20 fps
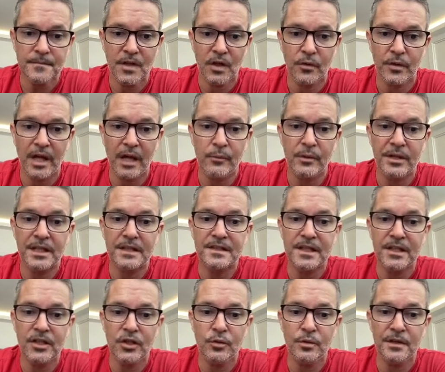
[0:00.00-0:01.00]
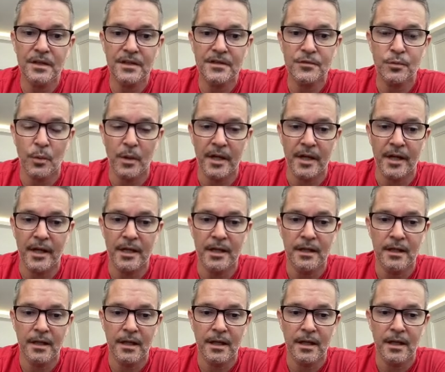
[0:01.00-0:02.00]
Okay, we continue in this
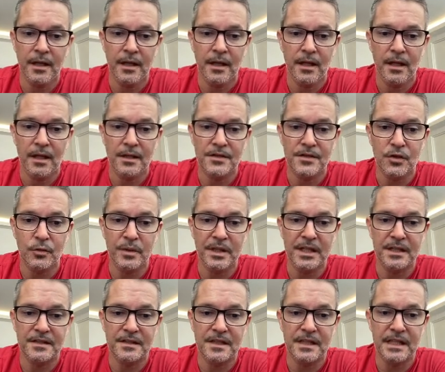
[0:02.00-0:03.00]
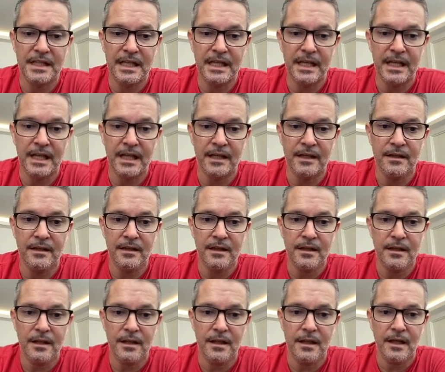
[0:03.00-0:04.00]
way until we get to the end.
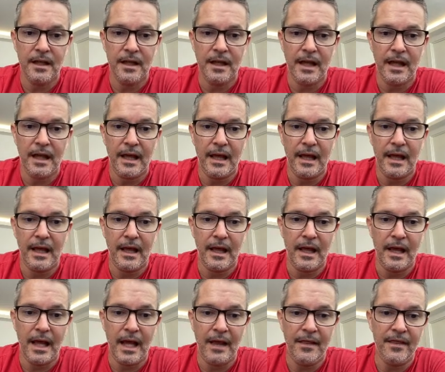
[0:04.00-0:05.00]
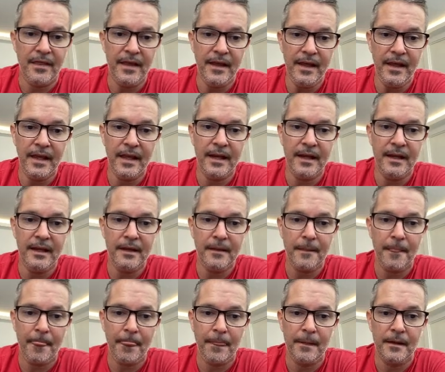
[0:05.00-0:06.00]
And then
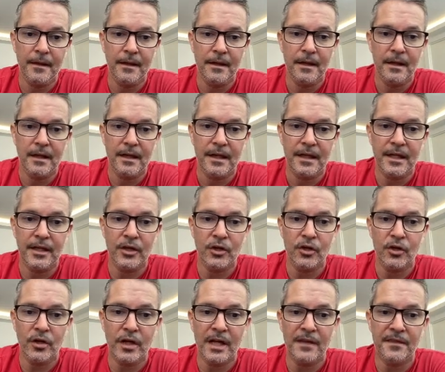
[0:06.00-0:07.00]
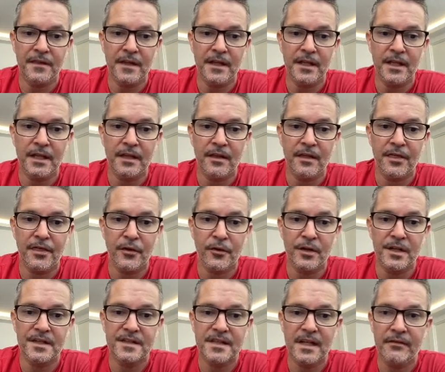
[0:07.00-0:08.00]
here at the
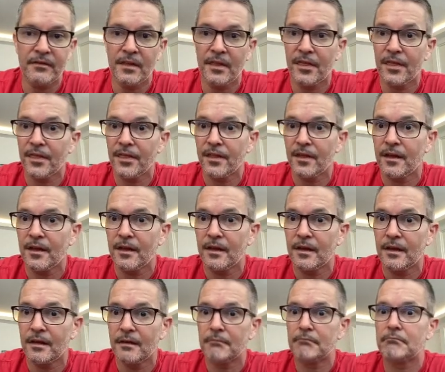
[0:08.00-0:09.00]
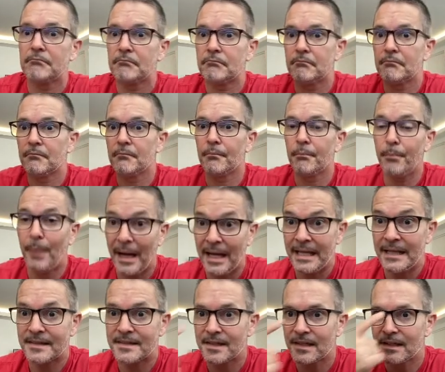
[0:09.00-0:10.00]
37th
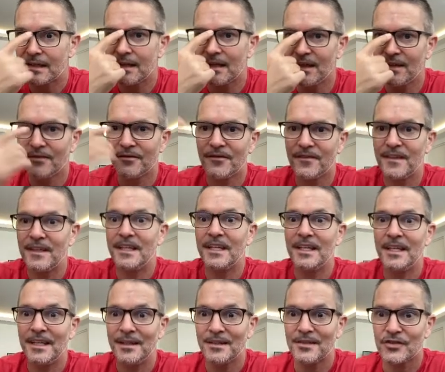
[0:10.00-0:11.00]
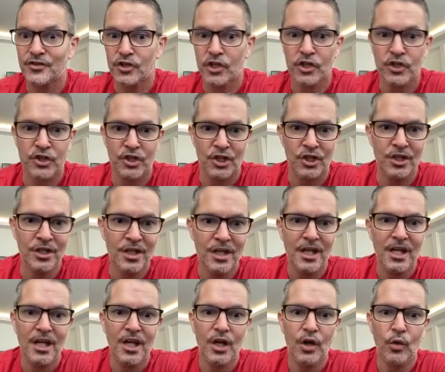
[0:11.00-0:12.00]
byte of the structure,
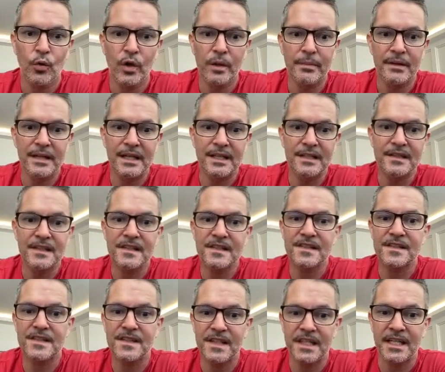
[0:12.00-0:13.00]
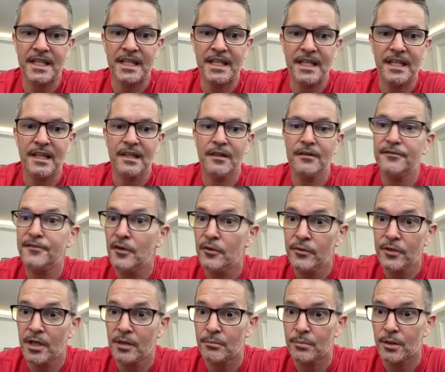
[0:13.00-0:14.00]
we begin to see the
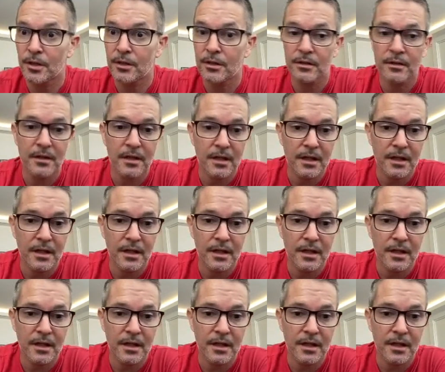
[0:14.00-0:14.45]
phone number.